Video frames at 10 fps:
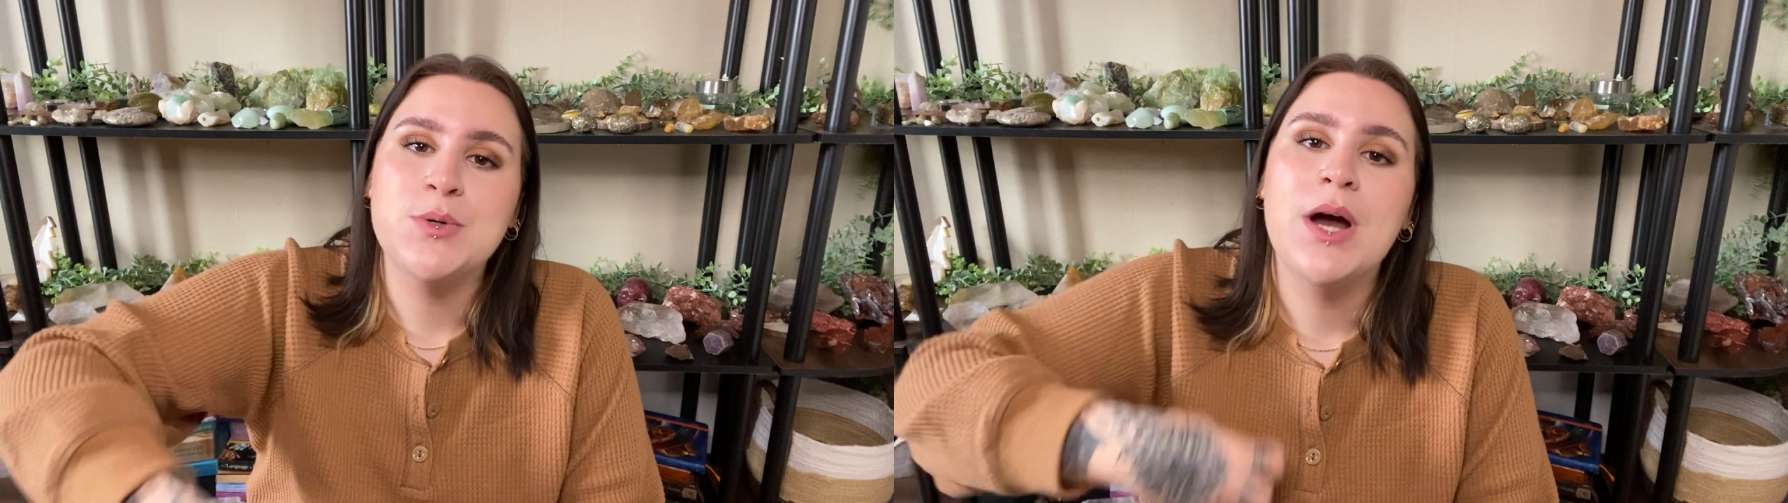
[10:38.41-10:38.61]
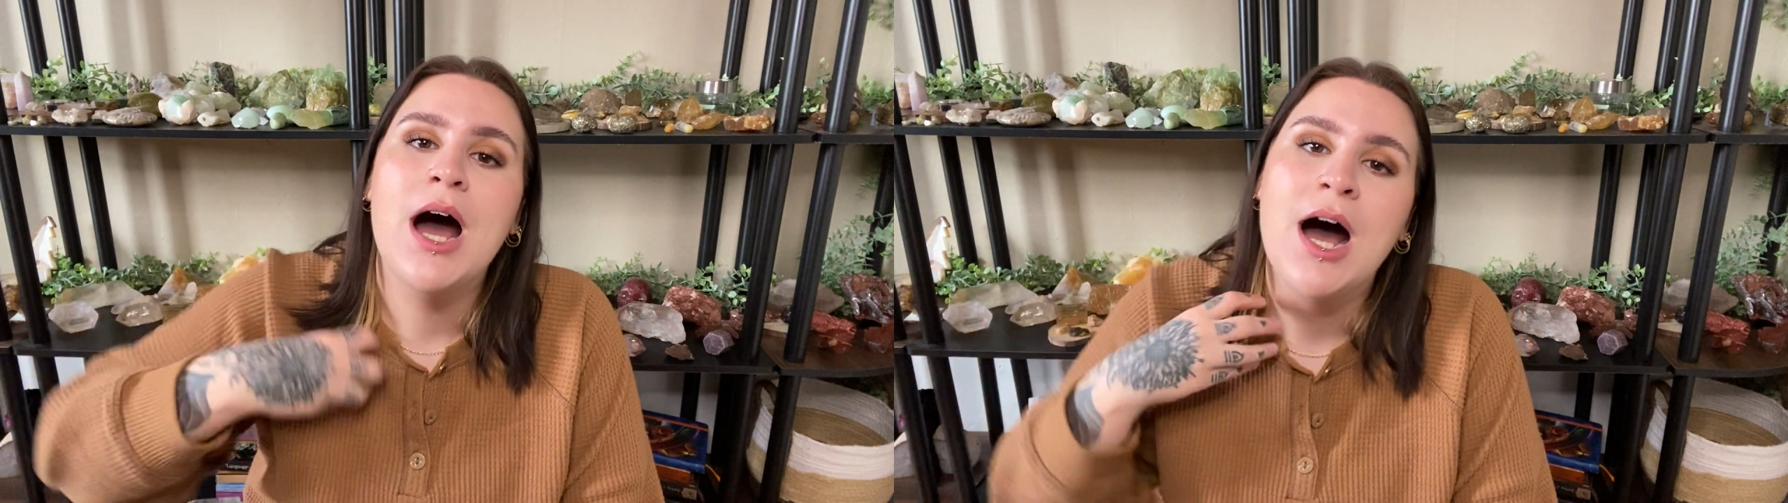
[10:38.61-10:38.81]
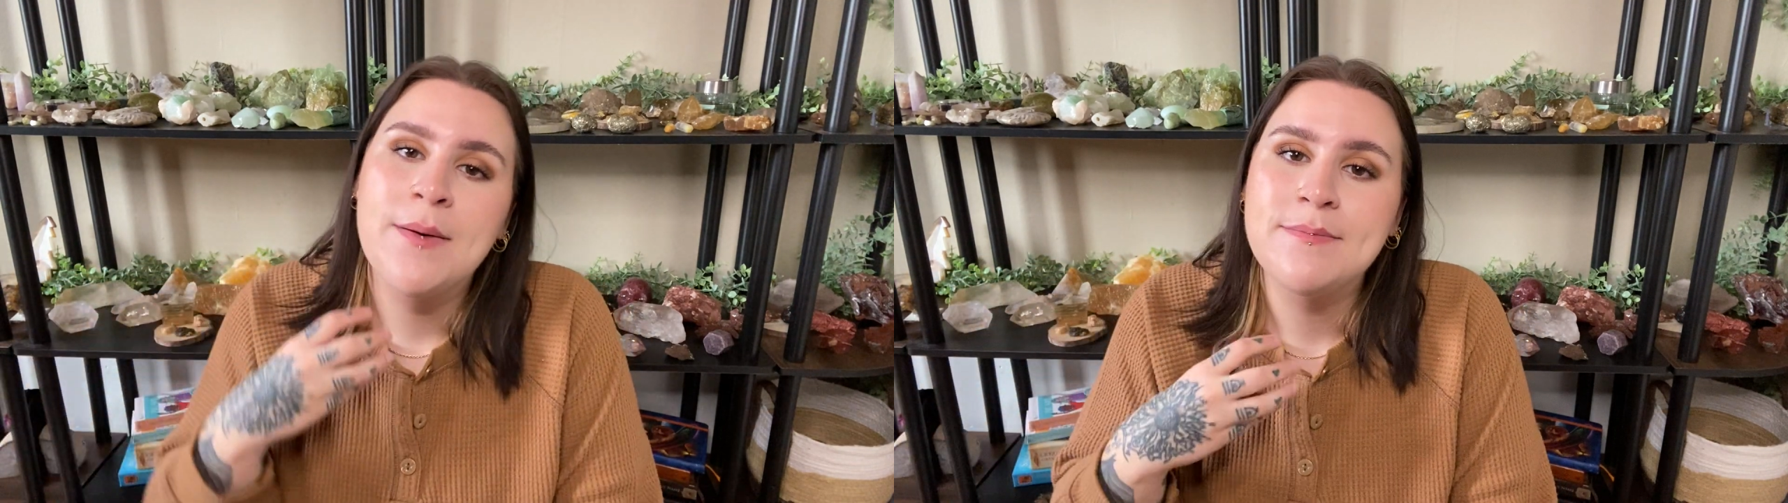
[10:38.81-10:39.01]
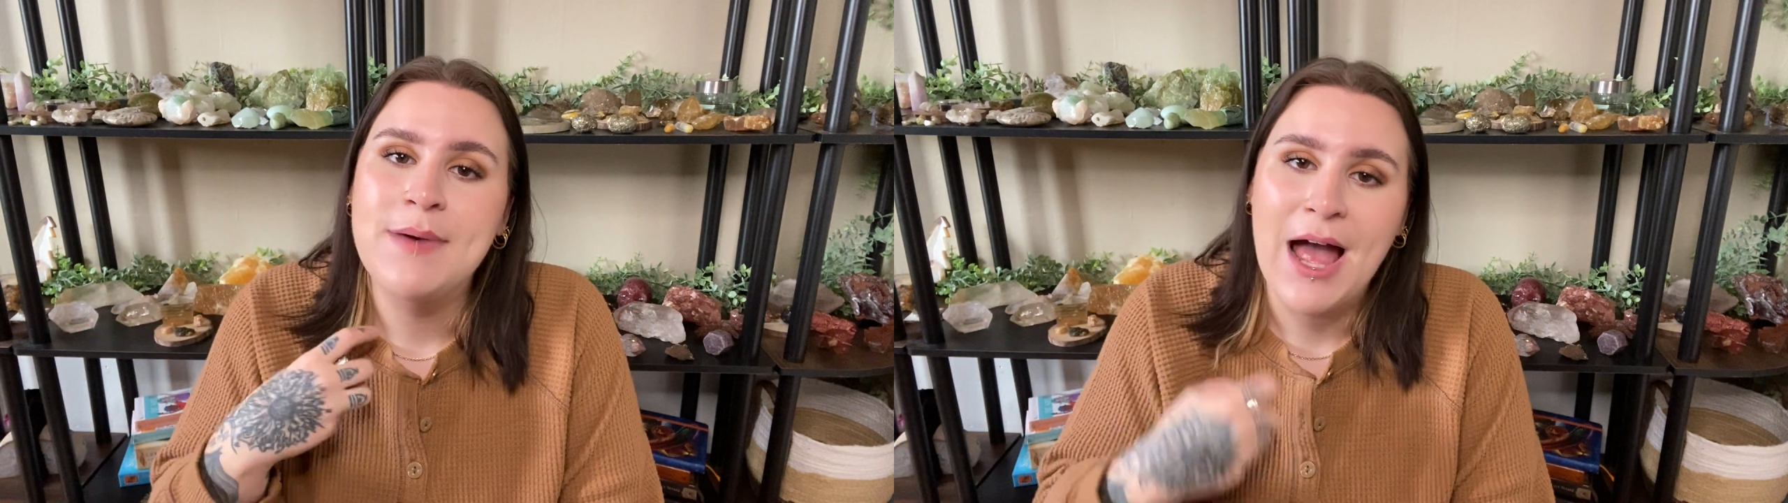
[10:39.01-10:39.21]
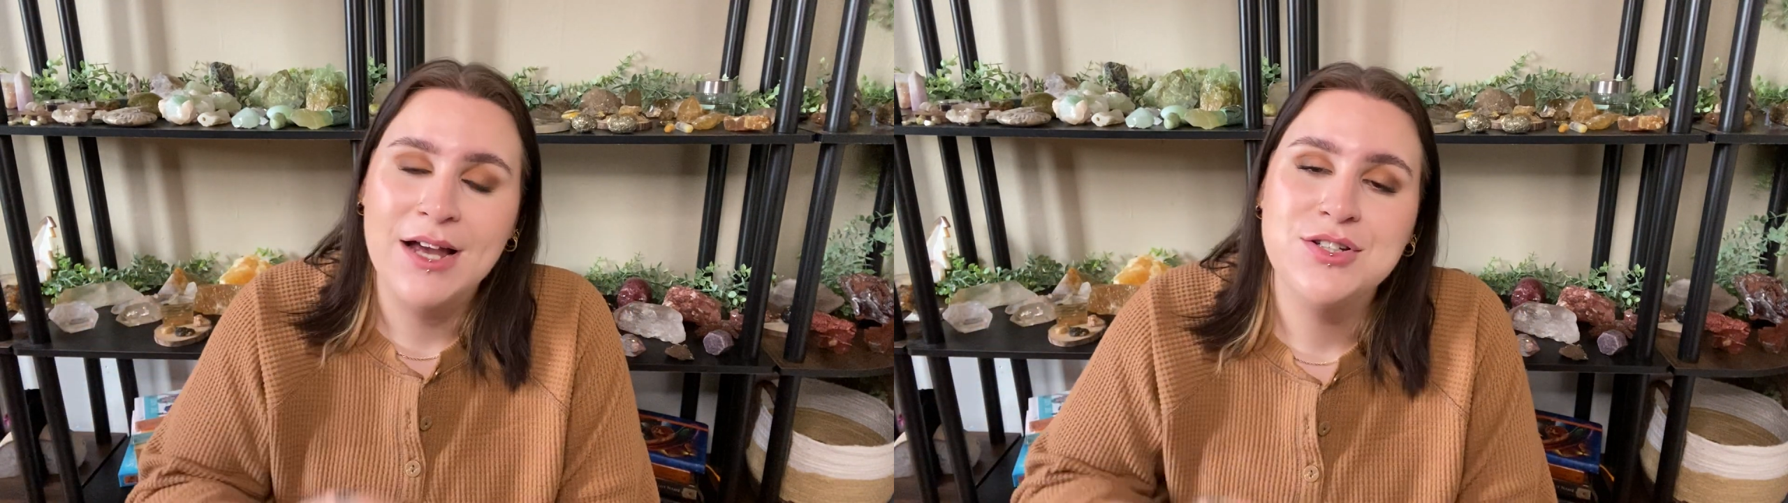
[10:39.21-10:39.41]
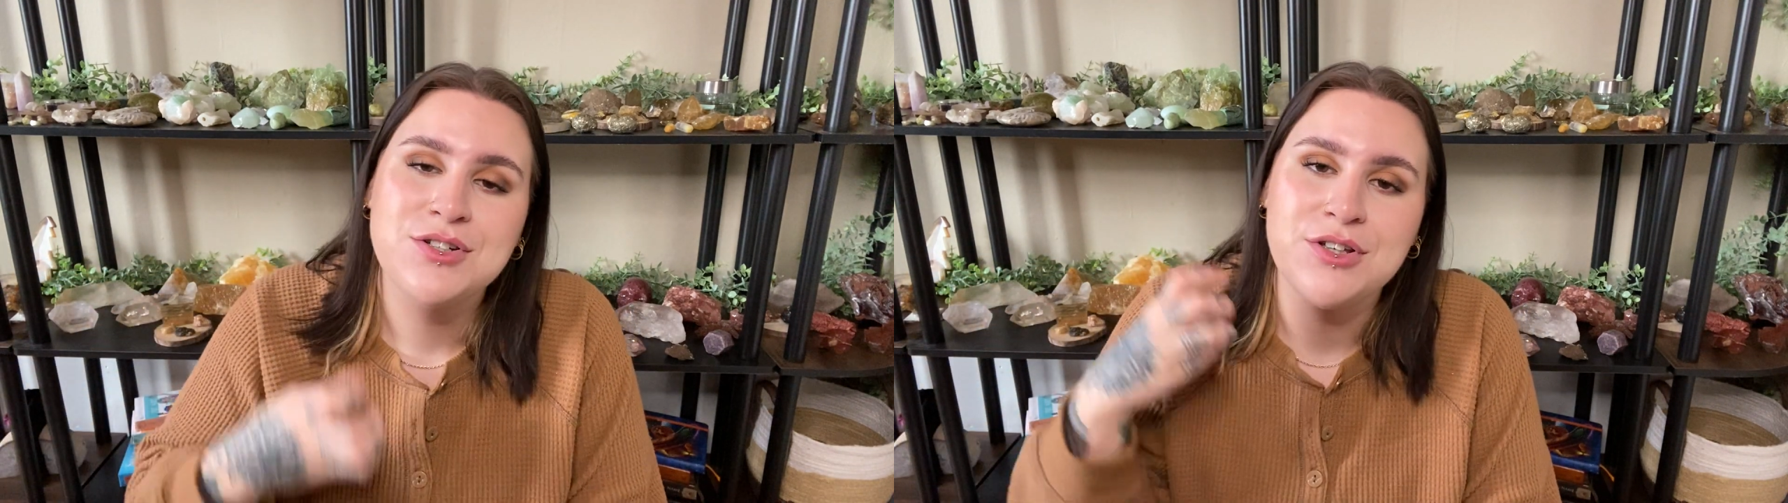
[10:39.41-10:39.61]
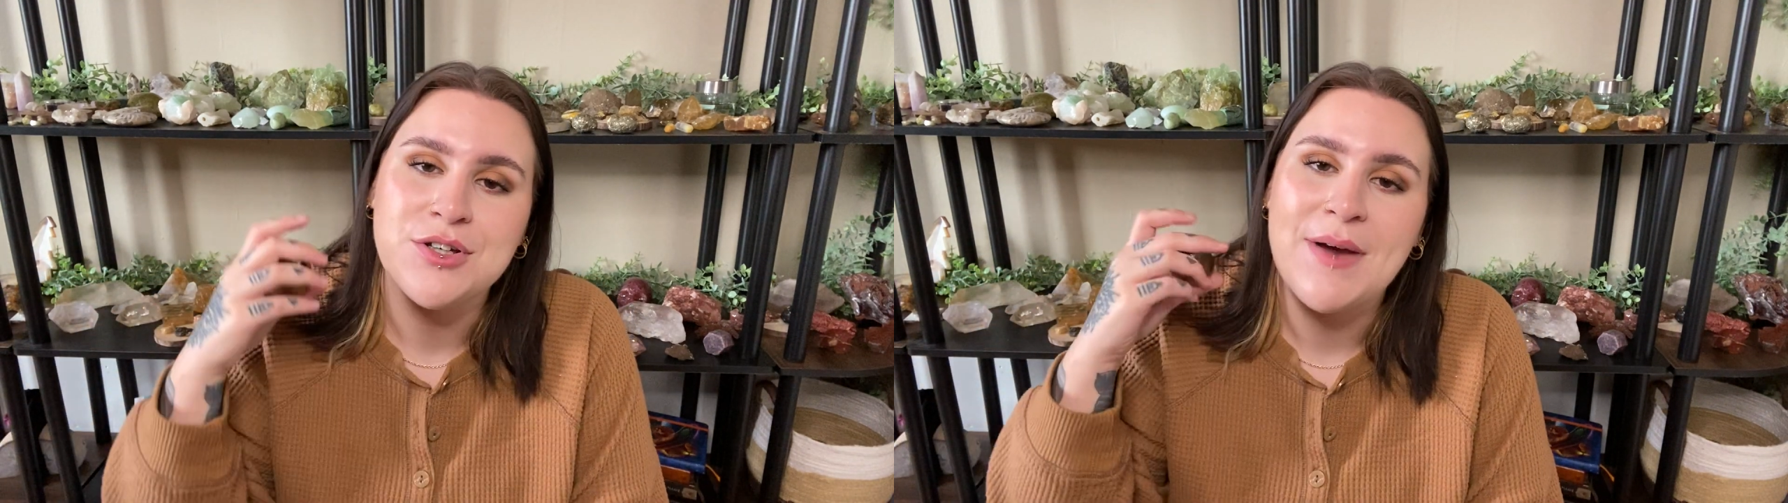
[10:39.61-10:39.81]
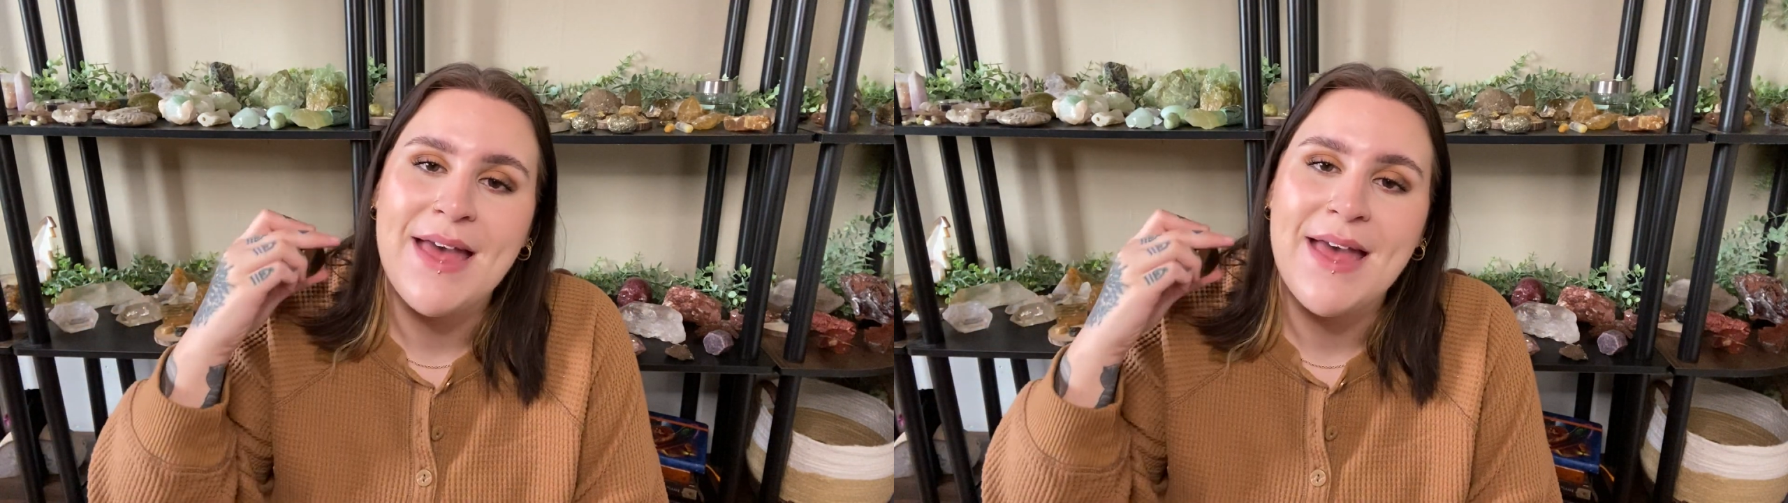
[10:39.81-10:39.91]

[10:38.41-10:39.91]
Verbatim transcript: come back to you